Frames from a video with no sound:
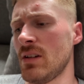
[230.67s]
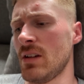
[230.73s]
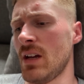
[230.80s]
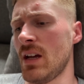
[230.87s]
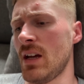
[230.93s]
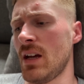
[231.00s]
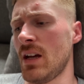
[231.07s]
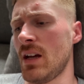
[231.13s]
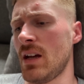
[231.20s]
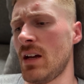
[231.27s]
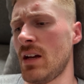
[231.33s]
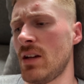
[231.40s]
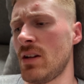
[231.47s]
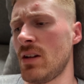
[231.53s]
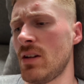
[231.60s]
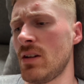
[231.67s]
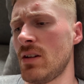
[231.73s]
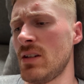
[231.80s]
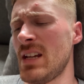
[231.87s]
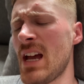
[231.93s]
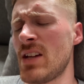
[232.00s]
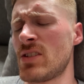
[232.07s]
Uh,
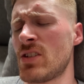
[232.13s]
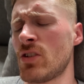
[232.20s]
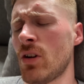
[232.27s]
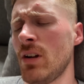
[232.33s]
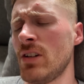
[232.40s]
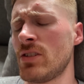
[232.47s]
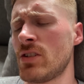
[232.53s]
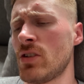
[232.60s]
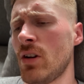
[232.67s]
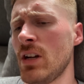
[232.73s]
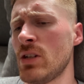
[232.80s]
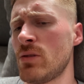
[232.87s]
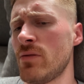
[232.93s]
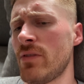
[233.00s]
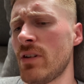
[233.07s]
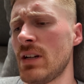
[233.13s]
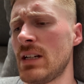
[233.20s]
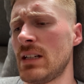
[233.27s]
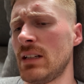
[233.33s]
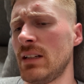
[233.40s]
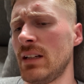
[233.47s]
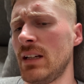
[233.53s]
Yes, the, toilet, the toilets were very
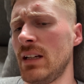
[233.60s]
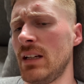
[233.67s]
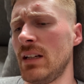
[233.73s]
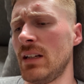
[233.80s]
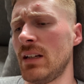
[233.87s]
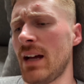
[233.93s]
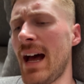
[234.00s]
clean.